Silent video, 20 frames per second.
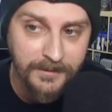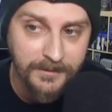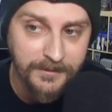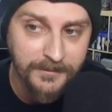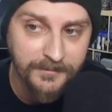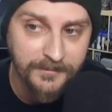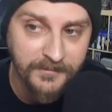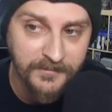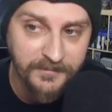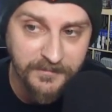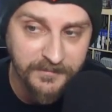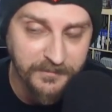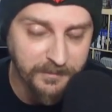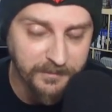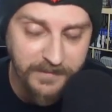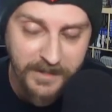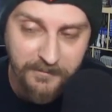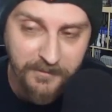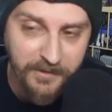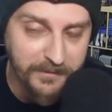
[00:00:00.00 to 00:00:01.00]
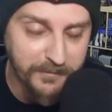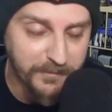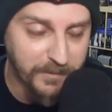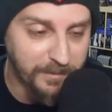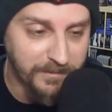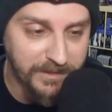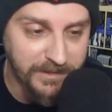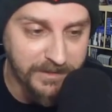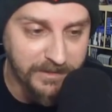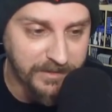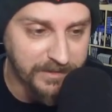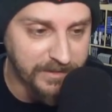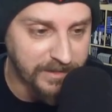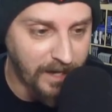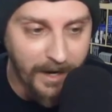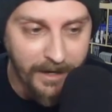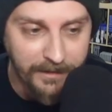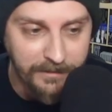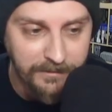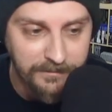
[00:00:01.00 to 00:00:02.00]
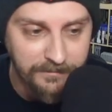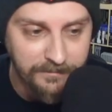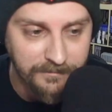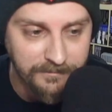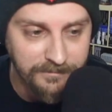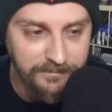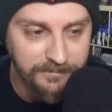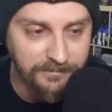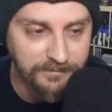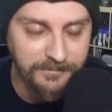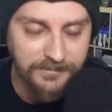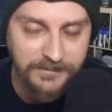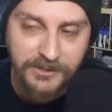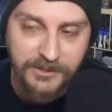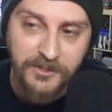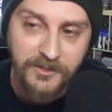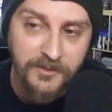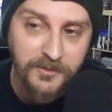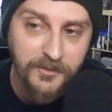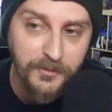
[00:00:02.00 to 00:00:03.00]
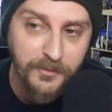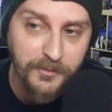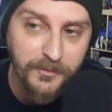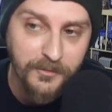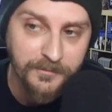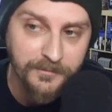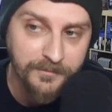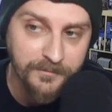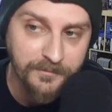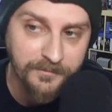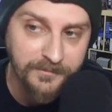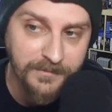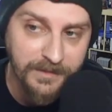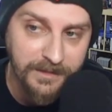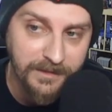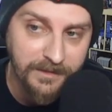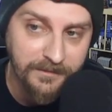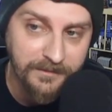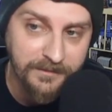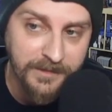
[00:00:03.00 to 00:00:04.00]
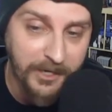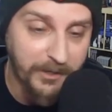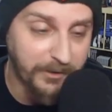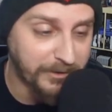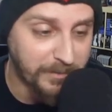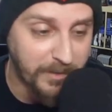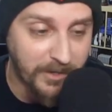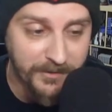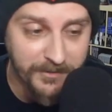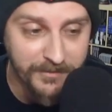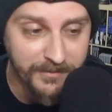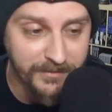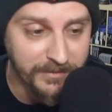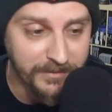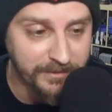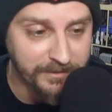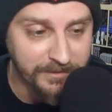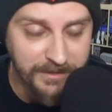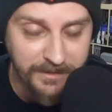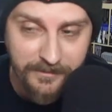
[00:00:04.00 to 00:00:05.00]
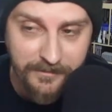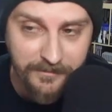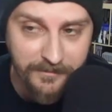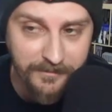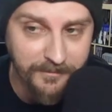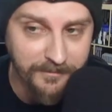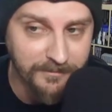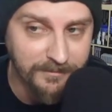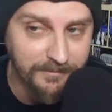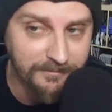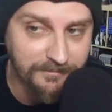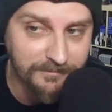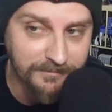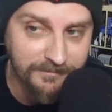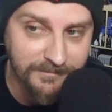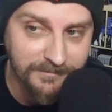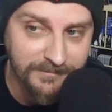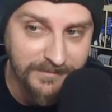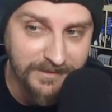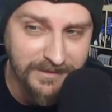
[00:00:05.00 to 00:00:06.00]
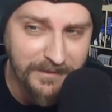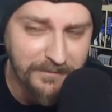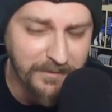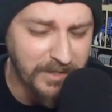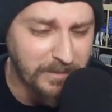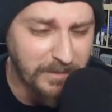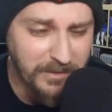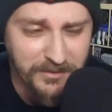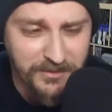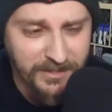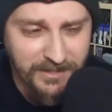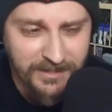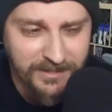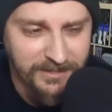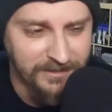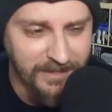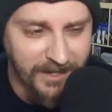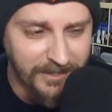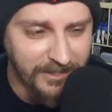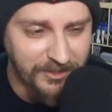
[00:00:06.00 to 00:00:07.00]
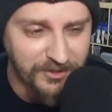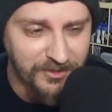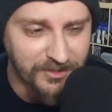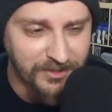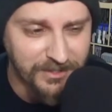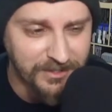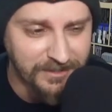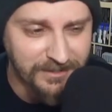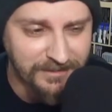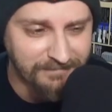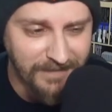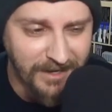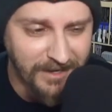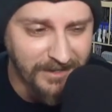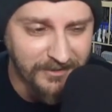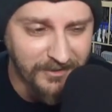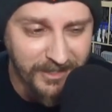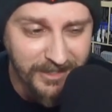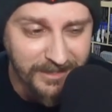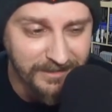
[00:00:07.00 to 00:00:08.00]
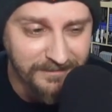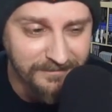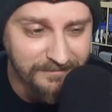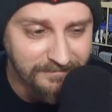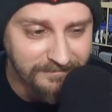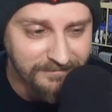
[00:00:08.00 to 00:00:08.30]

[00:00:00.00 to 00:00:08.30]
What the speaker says: You know, everything from the design to the character models to even the music's kind of just not great.